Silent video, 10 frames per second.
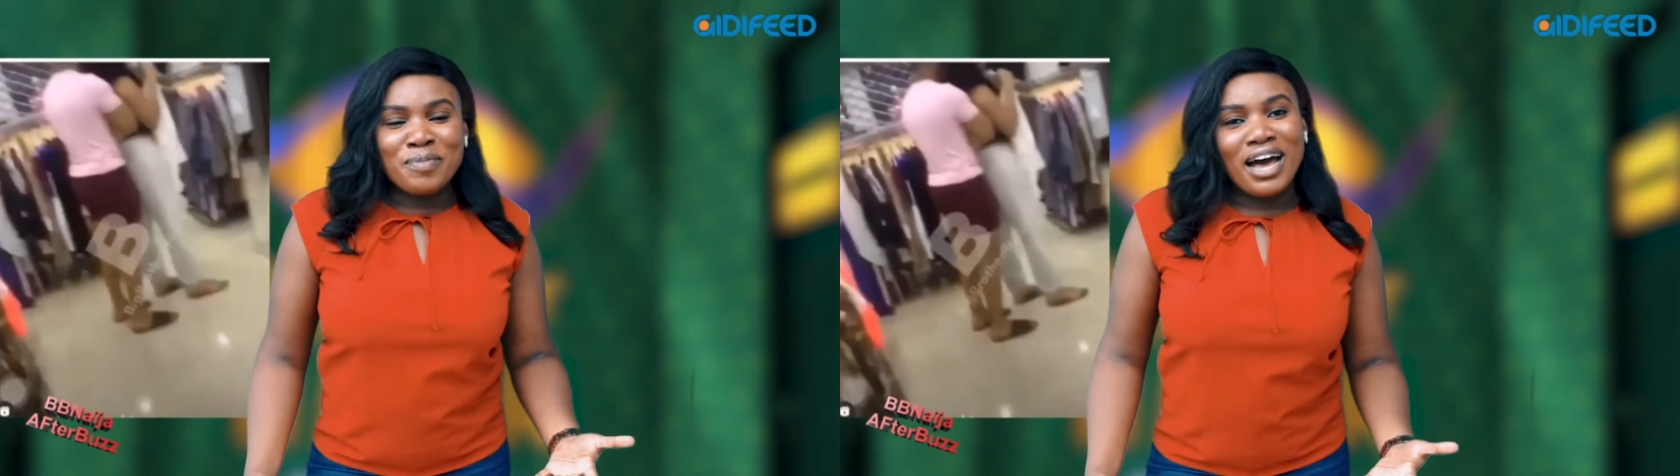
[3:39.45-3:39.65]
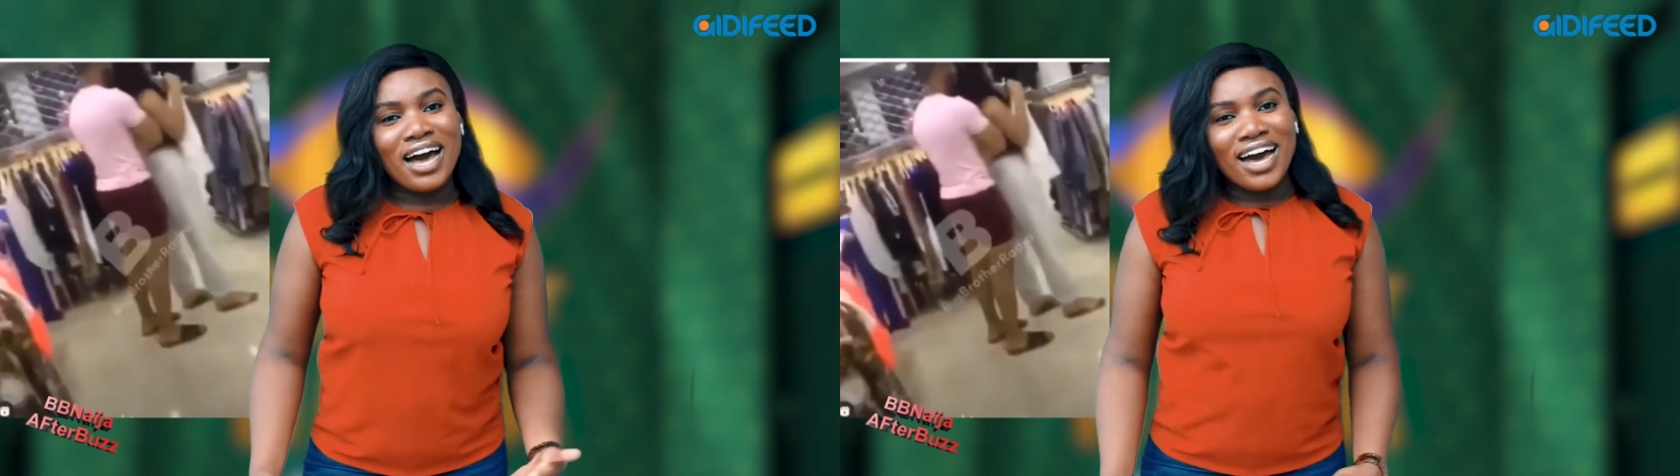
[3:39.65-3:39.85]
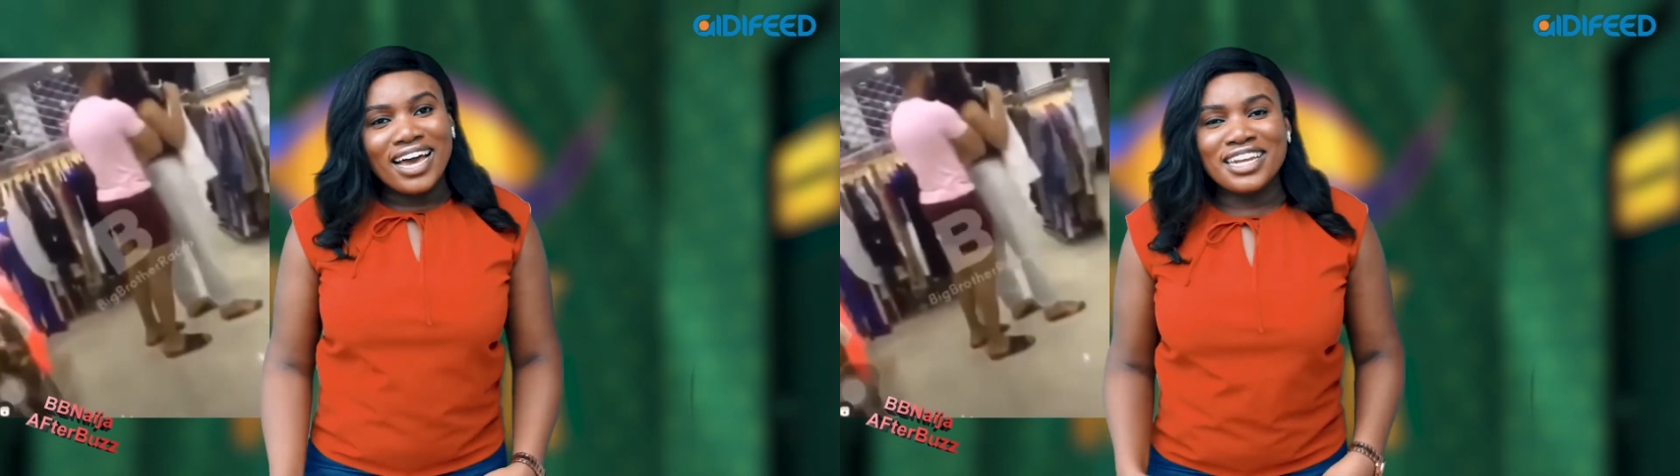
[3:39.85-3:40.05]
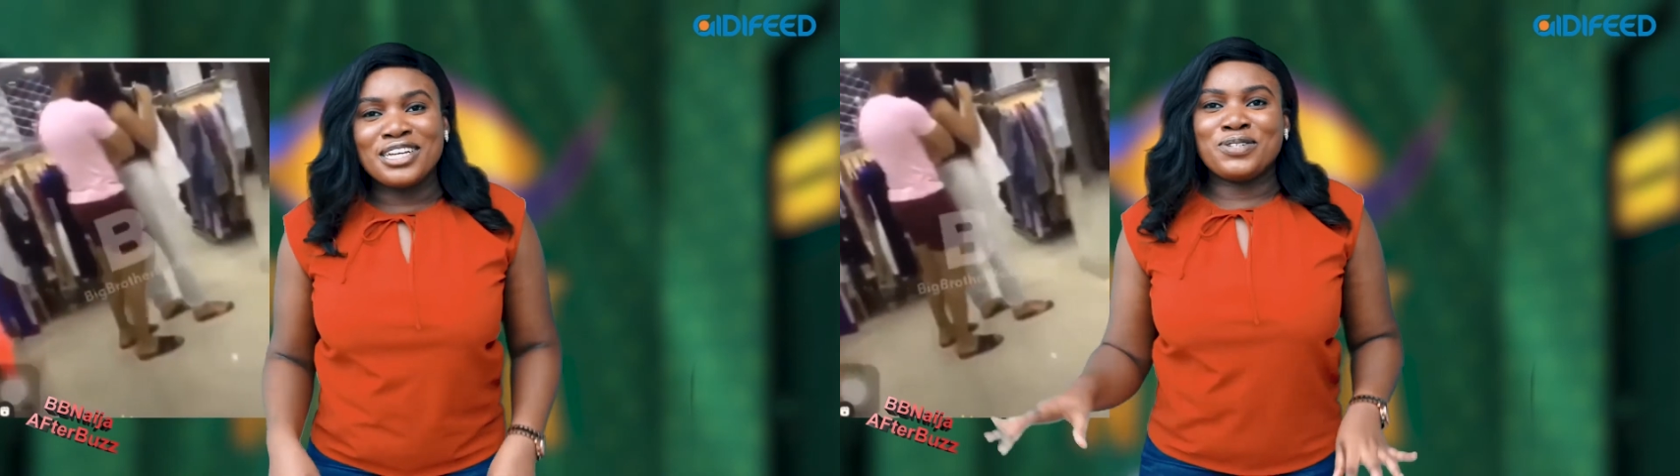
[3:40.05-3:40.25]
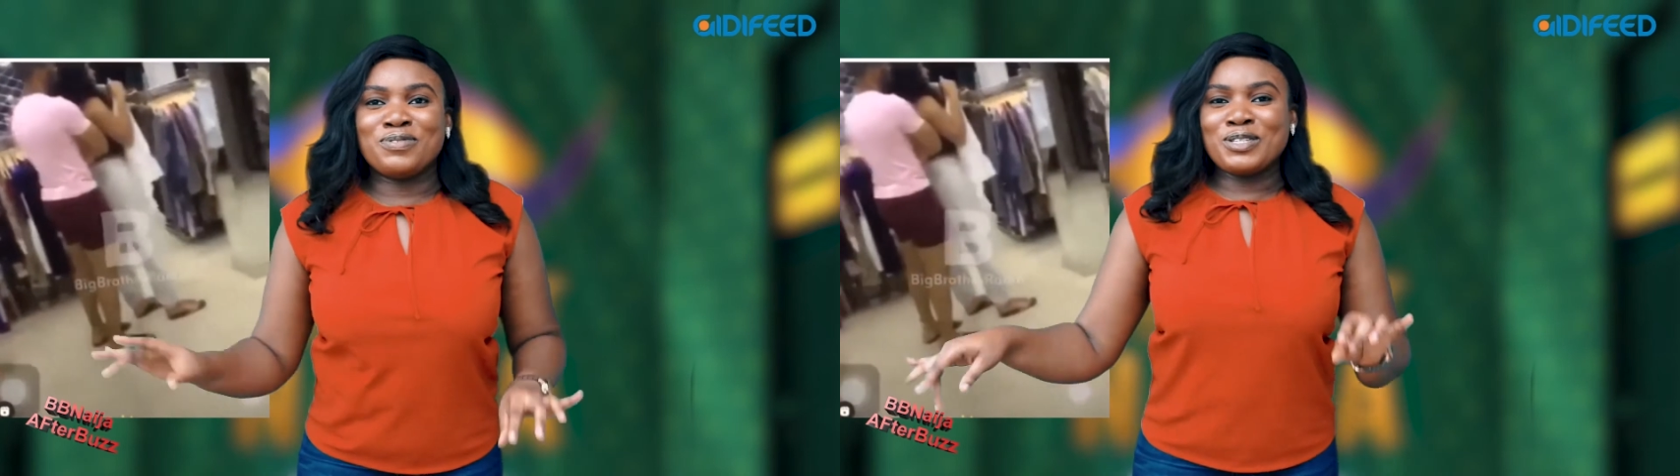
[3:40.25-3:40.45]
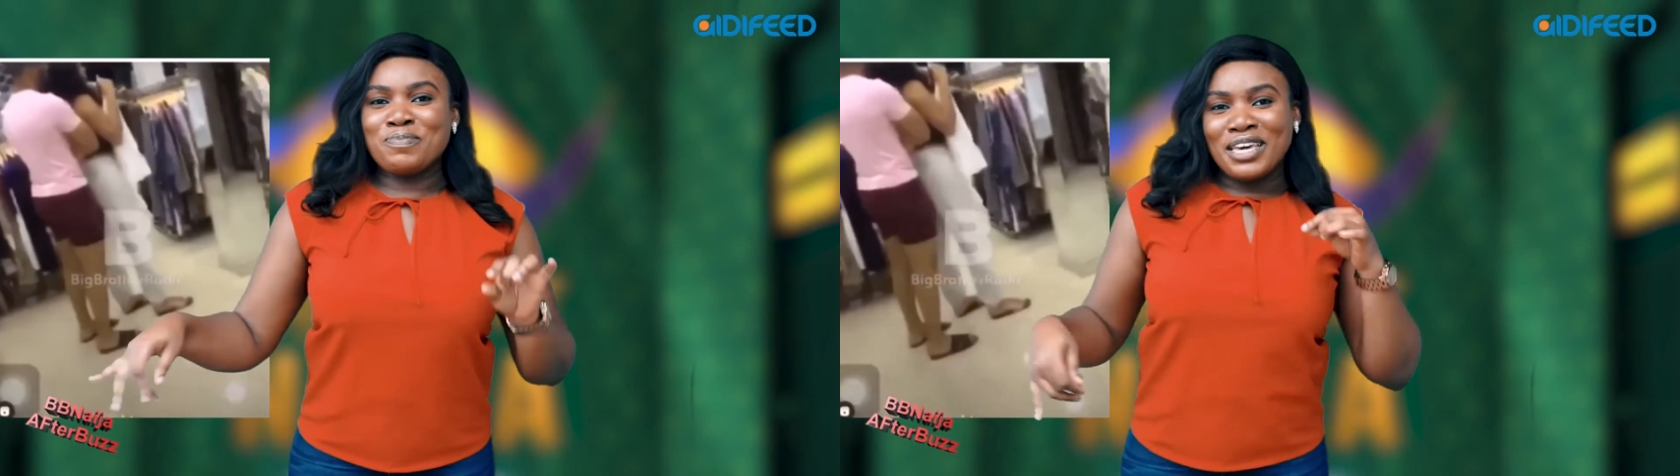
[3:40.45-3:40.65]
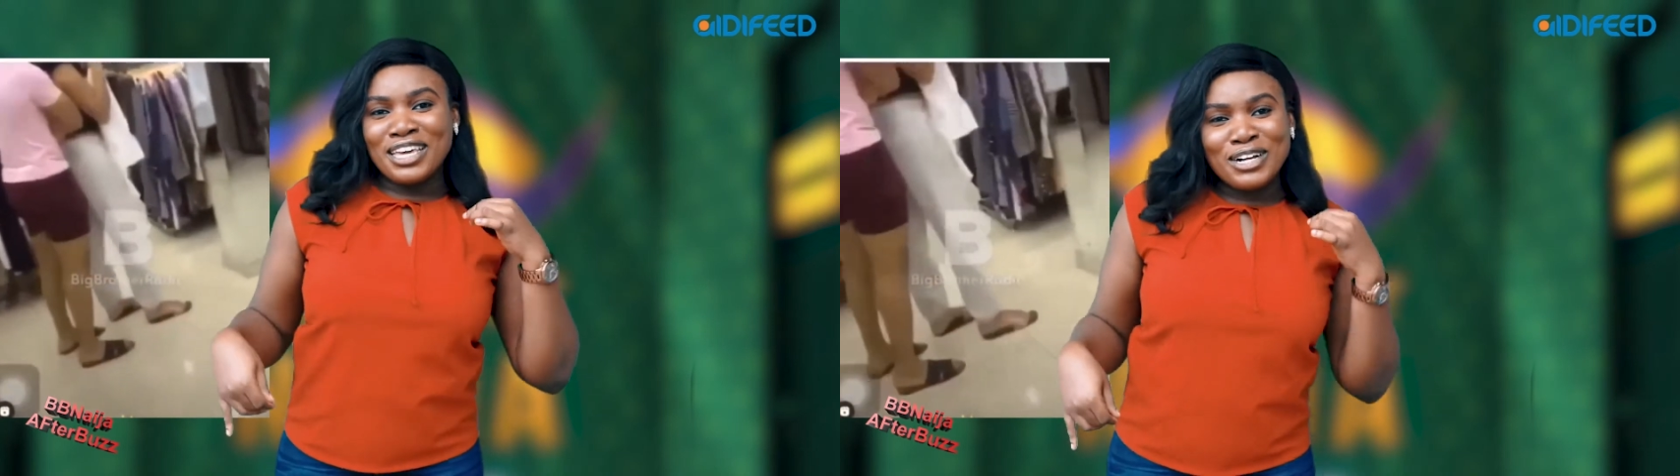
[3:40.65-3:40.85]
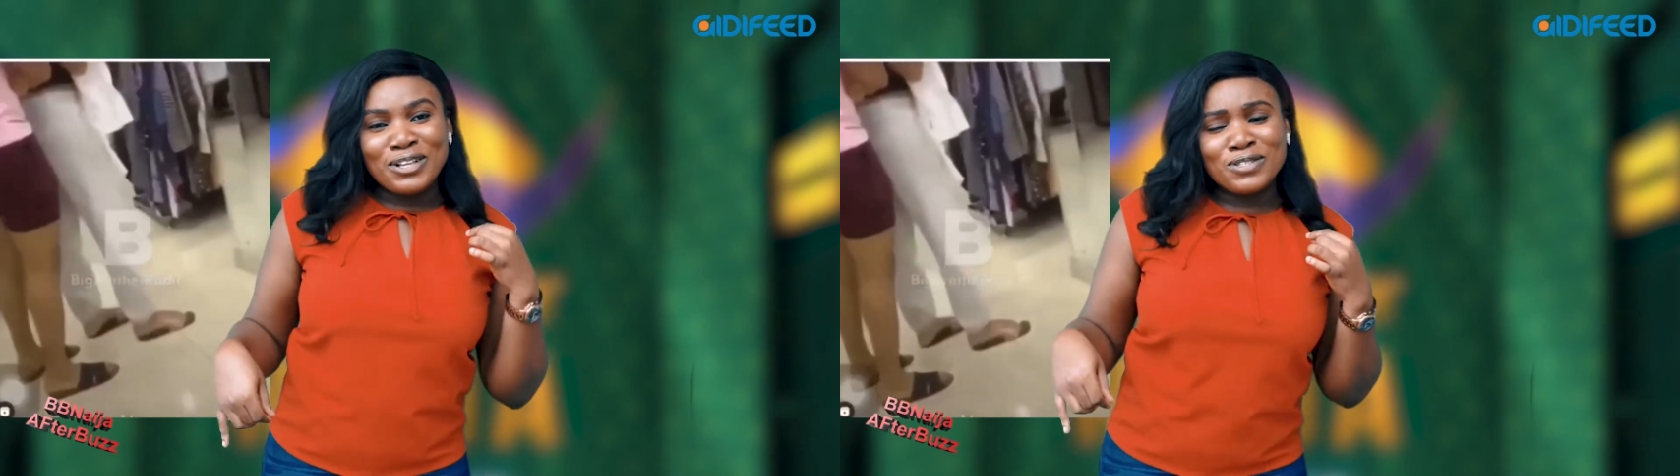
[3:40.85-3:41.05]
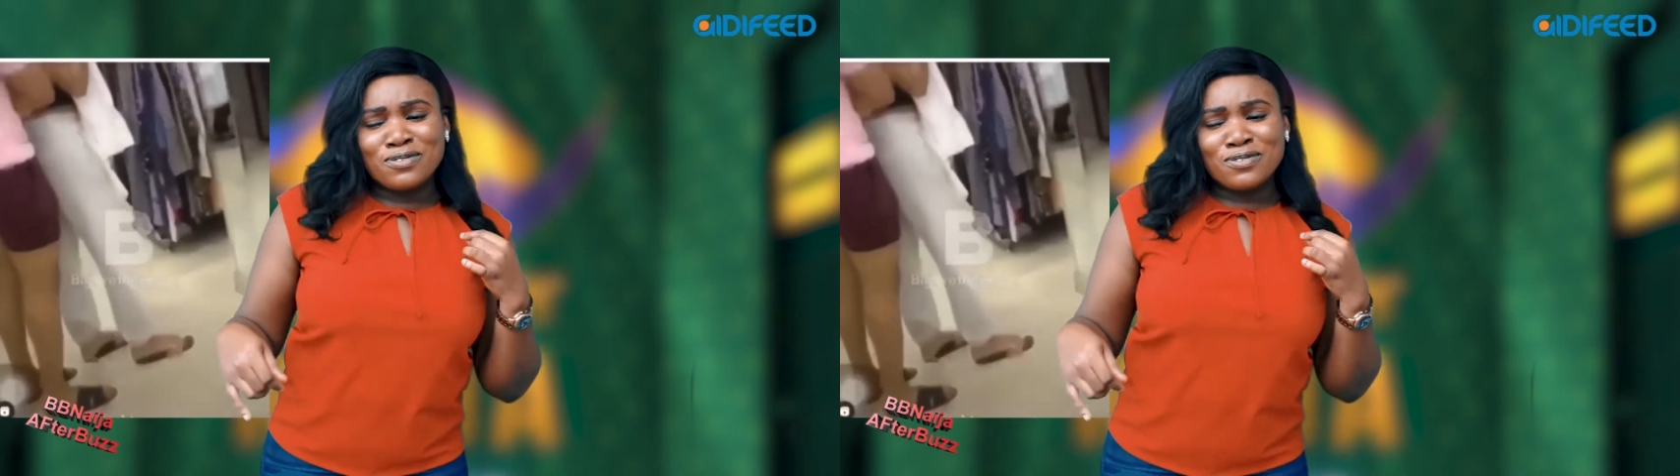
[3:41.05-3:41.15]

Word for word: behind and she was just picking clothes.